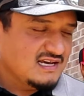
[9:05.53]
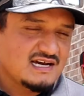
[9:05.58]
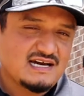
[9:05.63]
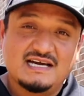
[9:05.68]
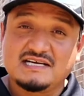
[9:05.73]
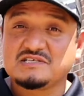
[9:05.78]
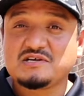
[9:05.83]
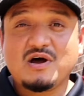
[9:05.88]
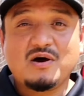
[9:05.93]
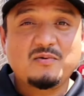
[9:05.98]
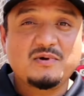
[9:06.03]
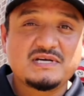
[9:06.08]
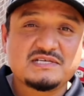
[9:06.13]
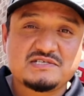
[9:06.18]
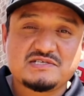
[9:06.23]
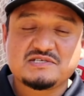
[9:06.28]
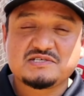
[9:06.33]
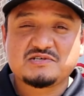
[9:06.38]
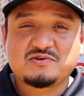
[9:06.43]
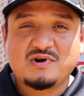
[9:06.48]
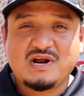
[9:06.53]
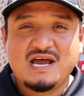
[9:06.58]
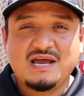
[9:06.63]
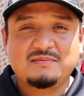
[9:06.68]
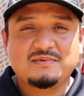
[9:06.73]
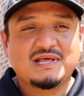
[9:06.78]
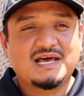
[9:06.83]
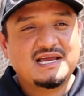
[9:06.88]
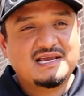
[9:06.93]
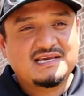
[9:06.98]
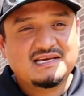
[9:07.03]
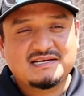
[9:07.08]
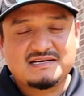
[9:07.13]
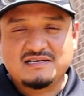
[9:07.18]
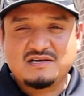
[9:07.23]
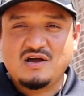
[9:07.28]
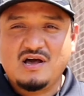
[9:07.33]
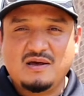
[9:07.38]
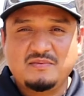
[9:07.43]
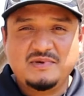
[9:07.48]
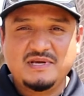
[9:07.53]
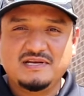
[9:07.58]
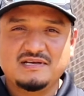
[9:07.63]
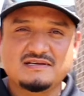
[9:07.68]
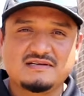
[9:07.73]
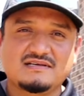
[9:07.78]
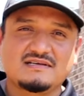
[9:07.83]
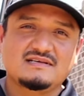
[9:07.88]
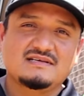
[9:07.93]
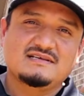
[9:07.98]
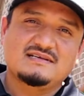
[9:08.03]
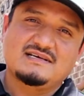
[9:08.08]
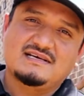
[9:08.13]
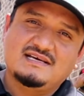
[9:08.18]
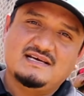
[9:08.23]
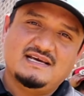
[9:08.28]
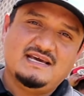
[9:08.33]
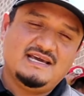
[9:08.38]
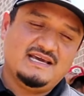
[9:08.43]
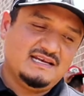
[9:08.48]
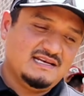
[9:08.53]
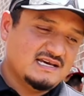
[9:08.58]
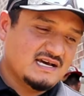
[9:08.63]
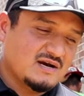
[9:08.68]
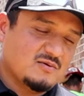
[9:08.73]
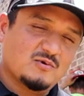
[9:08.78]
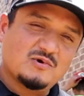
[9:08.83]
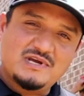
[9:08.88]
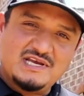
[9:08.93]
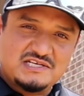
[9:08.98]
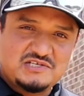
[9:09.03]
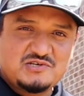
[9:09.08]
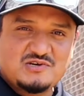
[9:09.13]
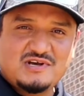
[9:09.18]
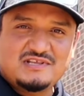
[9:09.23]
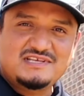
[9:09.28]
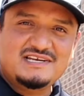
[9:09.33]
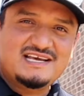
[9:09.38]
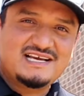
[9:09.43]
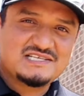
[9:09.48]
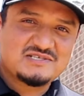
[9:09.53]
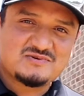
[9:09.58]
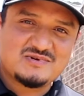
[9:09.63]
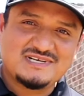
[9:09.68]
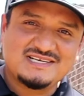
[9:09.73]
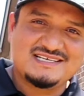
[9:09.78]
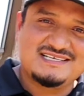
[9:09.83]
As always, subscribe, like, and comment, and we'll catch you on the next one.